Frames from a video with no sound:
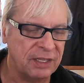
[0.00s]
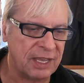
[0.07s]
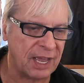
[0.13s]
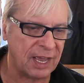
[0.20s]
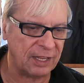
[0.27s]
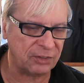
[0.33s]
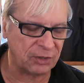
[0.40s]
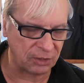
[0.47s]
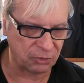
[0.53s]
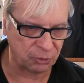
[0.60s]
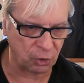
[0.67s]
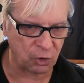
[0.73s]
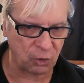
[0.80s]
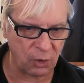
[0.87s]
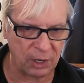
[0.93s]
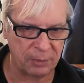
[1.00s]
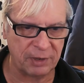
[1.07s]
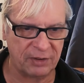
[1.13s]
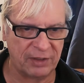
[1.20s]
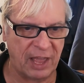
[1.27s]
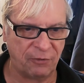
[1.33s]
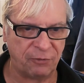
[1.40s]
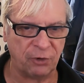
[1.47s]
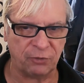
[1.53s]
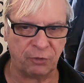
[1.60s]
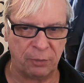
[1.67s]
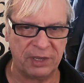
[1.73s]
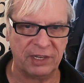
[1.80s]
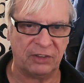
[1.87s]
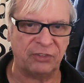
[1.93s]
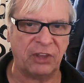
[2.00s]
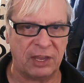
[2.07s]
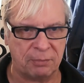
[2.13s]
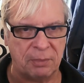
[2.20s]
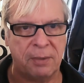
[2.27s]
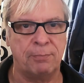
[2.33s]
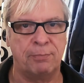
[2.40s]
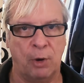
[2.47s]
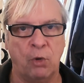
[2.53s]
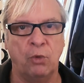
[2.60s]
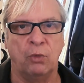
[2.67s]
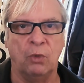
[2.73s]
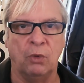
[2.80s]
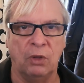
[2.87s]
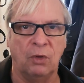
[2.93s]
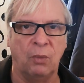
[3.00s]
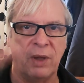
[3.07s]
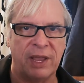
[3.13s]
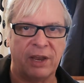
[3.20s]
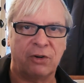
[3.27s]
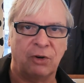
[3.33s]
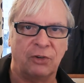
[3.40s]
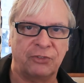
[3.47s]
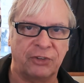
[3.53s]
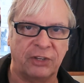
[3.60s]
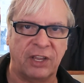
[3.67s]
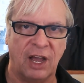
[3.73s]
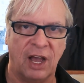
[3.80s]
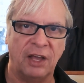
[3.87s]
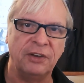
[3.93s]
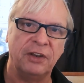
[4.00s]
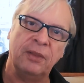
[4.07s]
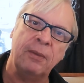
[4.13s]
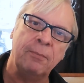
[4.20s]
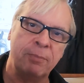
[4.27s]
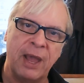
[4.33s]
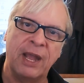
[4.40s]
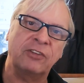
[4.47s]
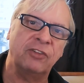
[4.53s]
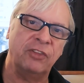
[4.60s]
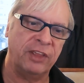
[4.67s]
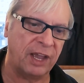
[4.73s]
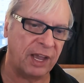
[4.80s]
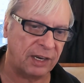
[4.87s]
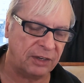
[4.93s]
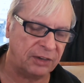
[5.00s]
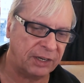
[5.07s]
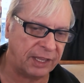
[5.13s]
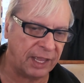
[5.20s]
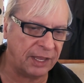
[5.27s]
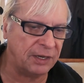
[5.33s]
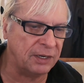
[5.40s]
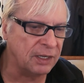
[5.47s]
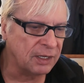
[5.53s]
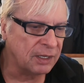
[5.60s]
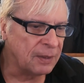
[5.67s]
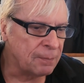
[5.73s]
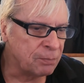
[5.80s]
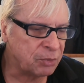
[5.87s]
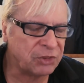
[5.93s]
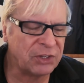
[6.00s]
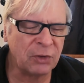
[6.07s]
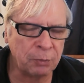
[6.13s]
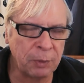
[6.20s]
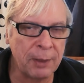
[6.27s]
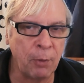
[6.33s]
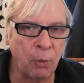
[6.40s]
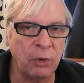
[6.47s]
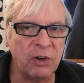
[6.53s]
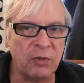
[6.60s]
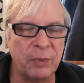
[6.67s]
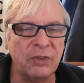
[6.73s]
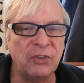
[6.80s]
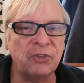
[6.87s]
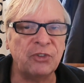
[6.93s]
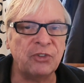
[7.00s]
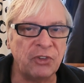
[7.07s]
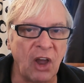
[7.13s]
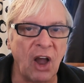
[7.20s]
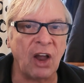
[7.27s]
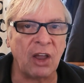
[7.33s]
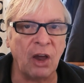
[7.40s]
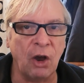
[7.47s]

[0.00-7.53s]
Yeah, it took quite a bit of effort for me to take my boat all the way across to Cannes and then back to the island again. But these people would have been stuck